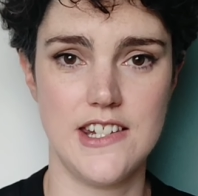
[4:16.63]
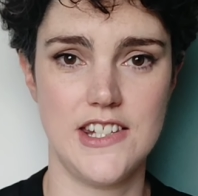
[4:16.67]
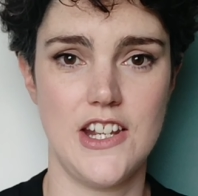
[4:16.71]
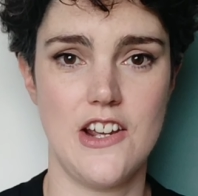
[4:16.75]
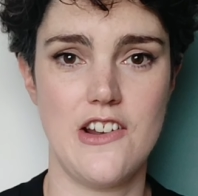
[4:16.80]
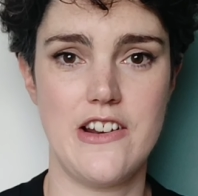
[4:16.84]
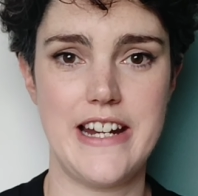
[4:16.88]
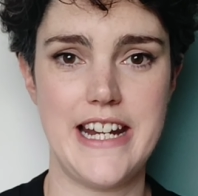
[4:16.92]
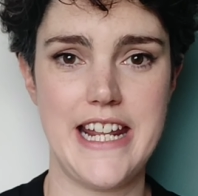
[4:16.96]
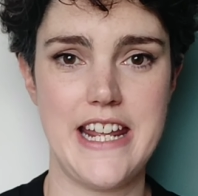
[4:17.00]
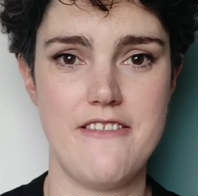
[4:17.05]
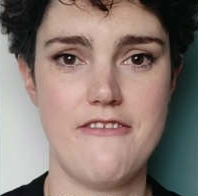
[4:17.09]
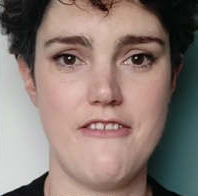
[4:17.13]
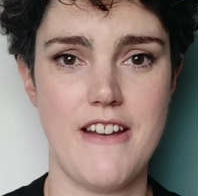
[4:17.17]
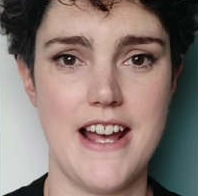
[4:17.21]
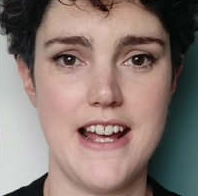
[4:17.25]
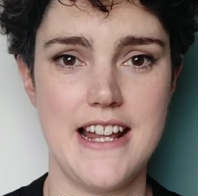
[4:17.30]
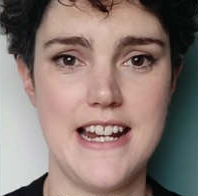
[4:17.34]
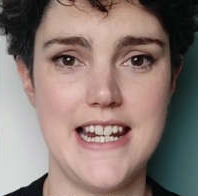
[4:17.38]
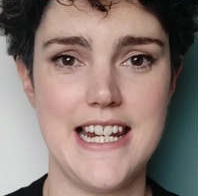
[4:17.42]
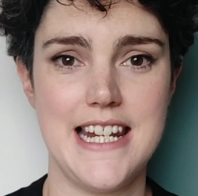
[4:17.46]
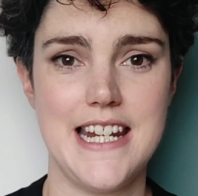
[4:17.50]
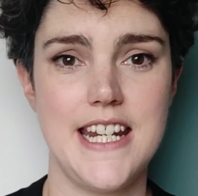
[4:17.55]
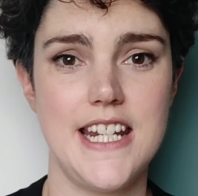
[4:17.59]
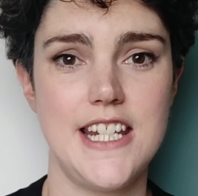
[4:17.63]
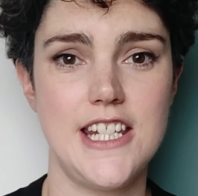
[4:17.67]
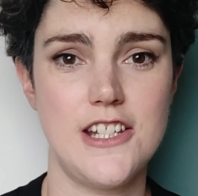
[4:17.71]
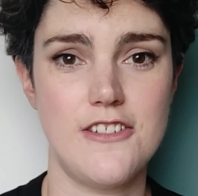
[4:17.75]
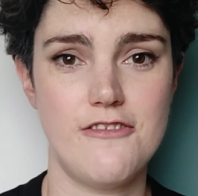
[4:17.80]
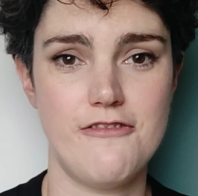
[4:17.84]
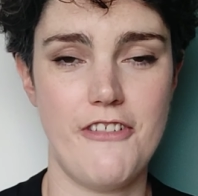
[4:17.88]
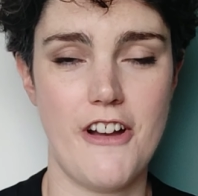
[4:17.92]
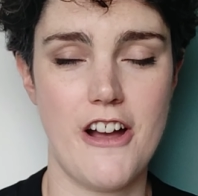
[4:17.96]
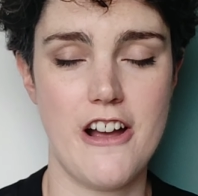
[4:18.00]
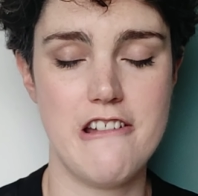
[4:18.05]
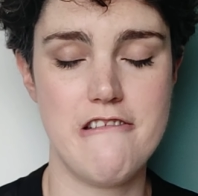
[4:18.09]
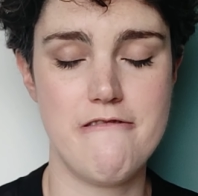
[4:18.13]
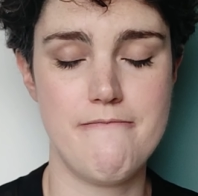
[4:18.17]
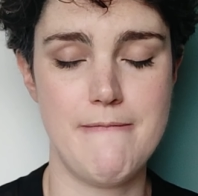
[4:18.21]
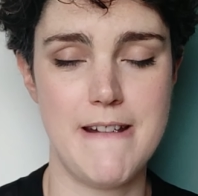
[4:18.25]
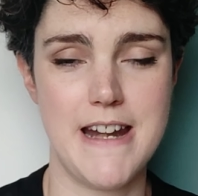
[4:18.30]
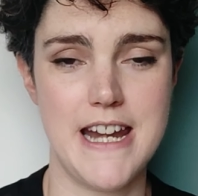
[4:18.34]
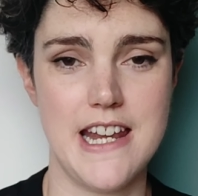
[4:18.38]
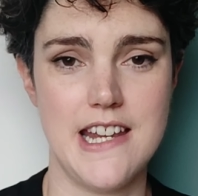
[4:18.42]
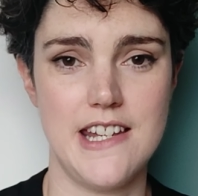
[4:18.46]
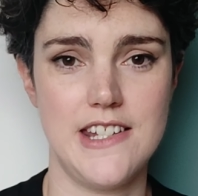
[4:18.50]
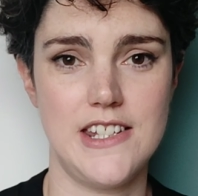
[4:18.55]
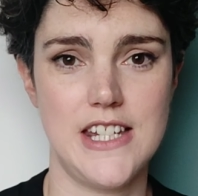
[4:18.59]
So leave at least 5
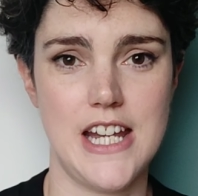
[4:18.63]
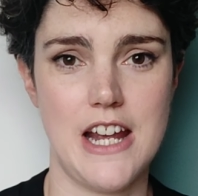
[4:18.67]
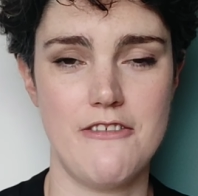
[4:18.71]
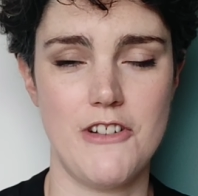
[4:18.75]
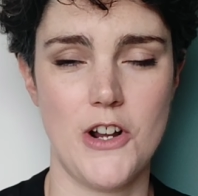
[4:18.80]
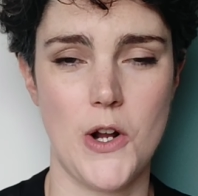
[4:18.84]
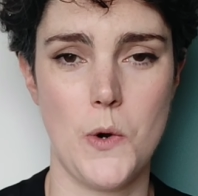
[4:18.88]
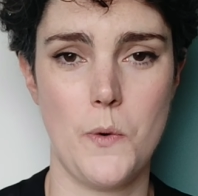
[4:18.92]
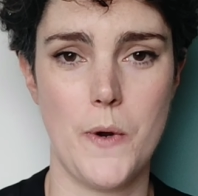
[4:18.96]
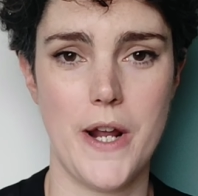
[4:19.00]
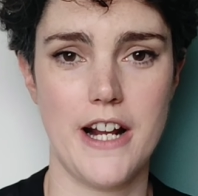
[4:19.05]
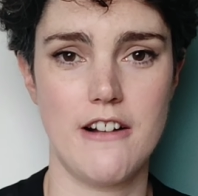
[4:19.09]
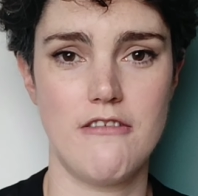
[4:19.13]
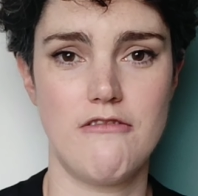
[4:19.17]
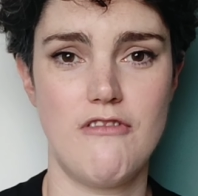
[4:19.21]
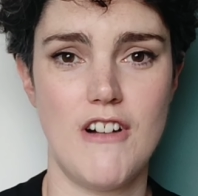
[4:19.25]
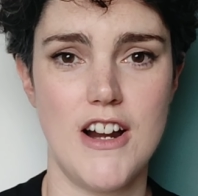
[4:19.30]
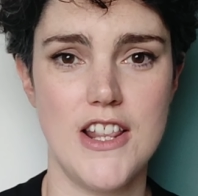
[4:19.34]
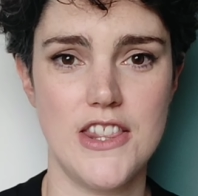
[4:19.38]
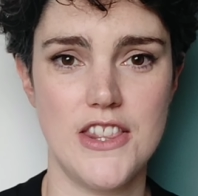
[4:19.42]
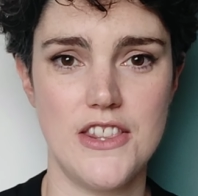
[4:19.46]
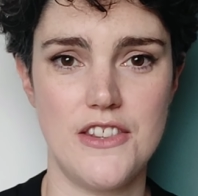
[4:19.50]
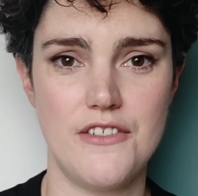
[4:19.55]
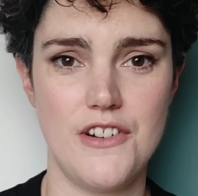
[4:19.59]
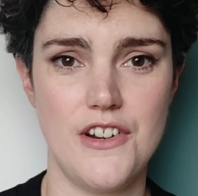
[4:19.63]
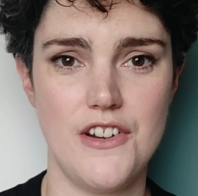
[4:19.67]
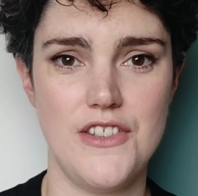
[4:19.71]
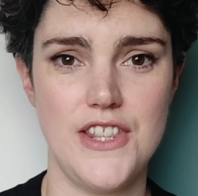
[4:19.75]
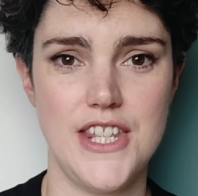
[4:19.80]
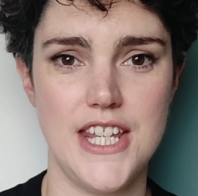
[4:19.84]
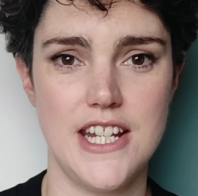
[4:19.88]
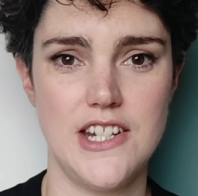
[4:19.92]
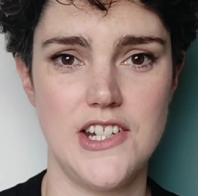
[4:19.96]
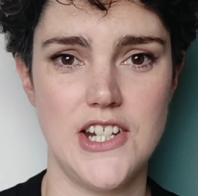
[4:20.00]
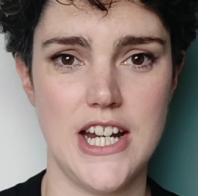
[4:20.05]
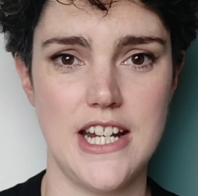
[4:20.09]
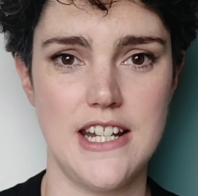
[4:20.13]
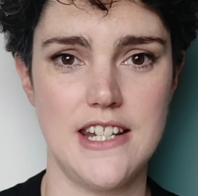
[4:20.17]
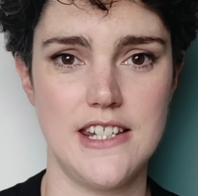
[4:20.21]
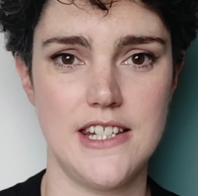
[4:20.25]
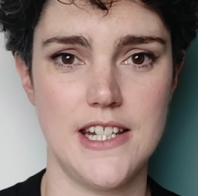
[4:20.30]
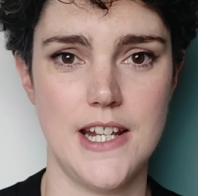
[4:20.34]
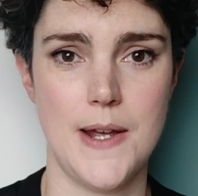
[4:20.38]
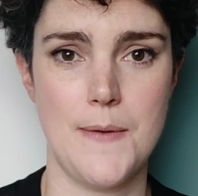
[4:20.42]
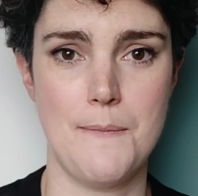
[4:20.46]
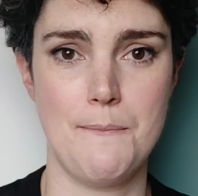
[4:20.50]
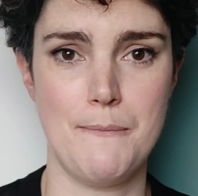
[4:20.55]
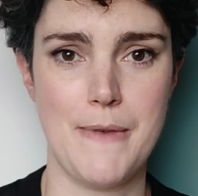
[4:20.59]
minutes to have a quick run through the agenda,